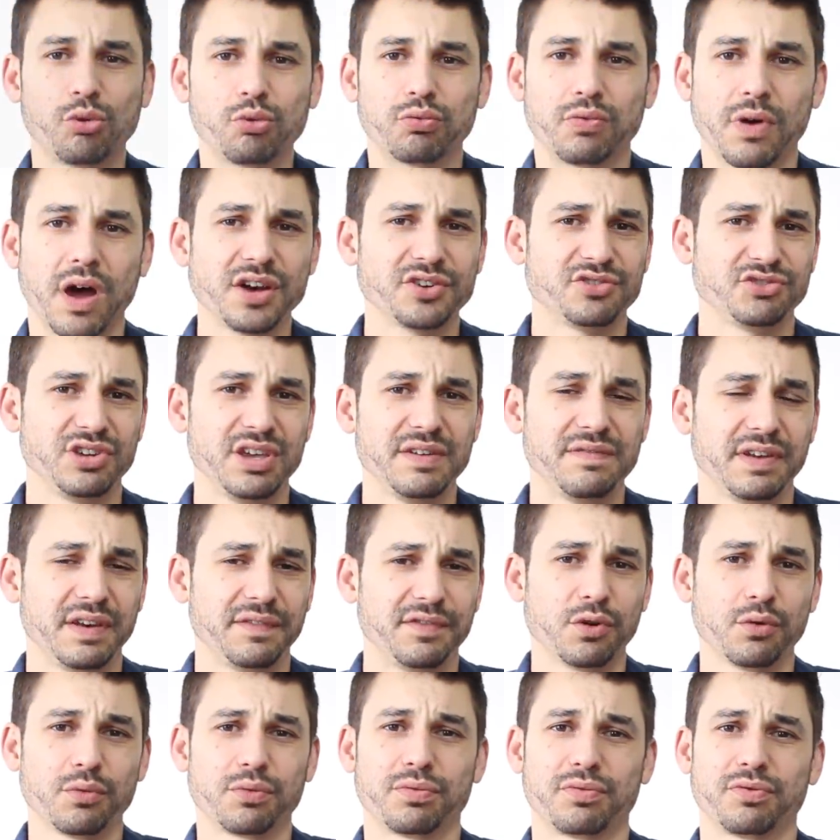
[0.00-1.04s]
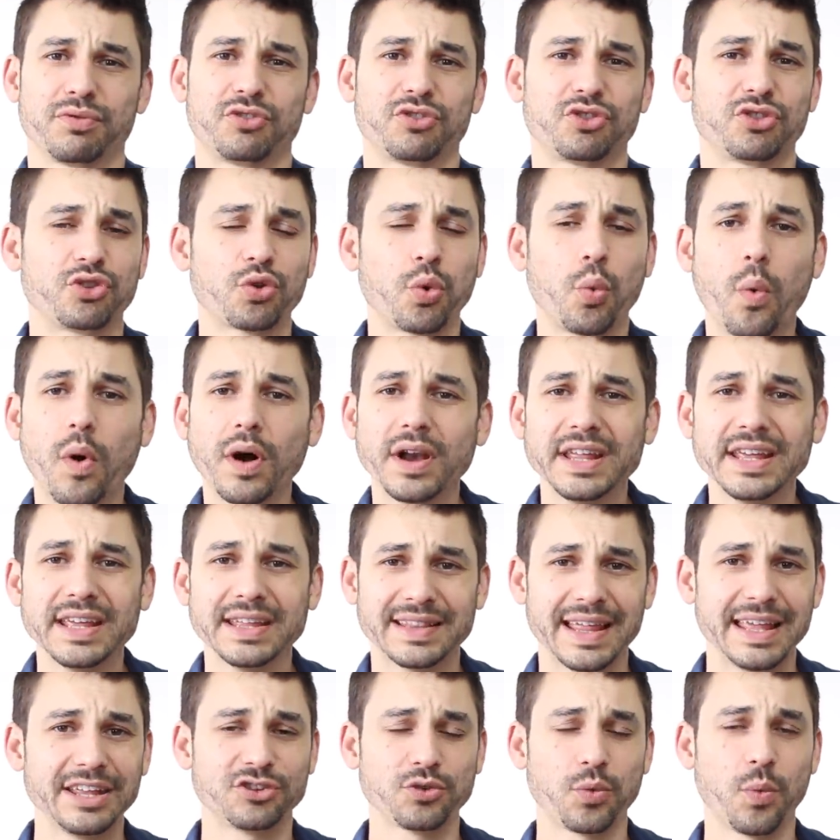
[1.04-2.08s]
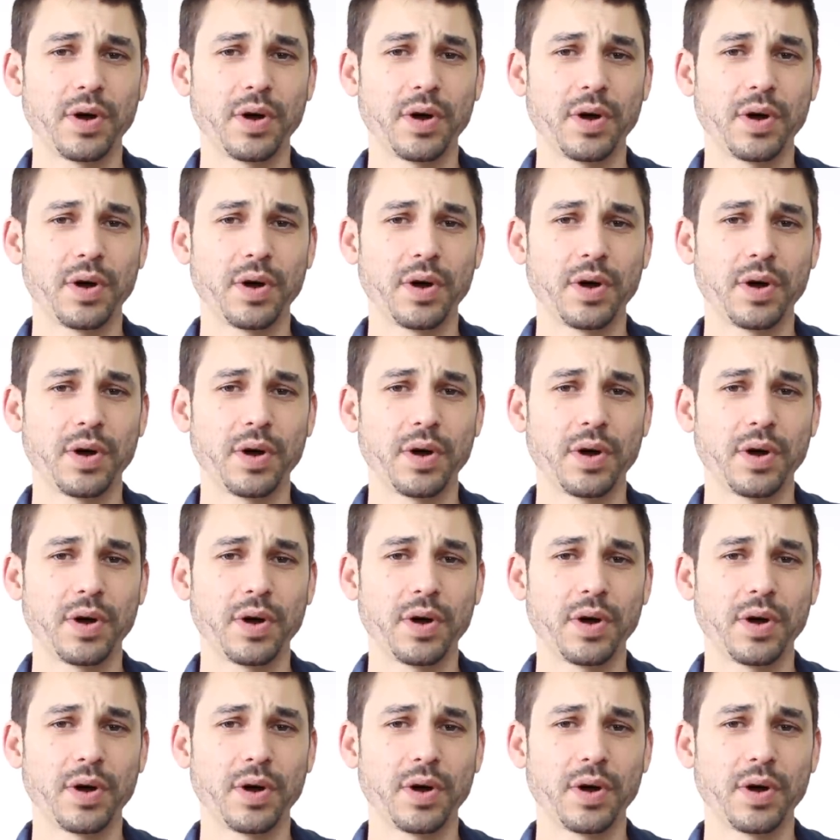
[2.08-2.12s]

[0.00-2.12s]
no rush. Even if you're 20, late